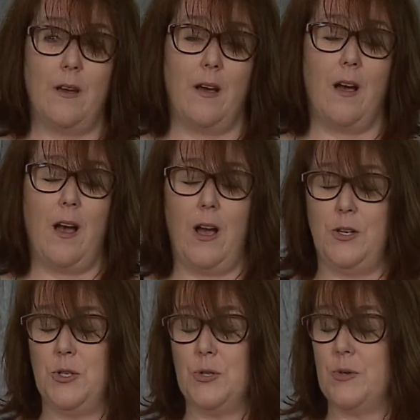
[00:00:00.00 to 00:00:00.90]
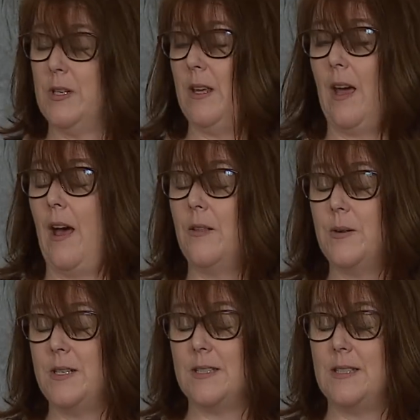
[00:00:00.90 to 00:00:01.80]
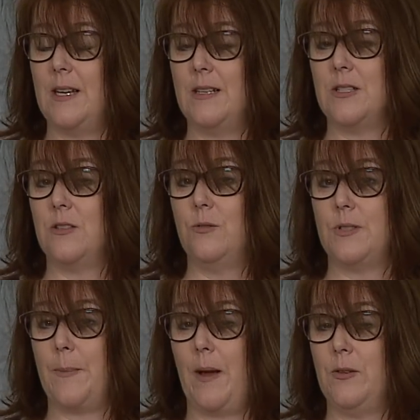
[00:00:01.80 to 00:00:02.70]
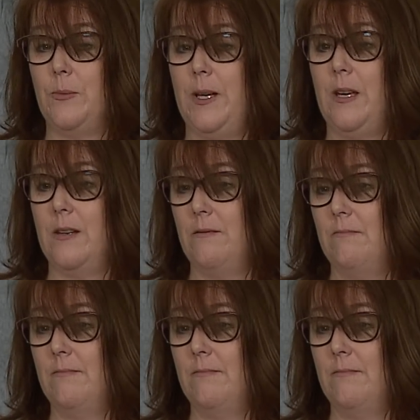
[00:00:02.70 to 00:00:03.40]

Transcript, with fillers: A hundred calories a day to lose a pound a week?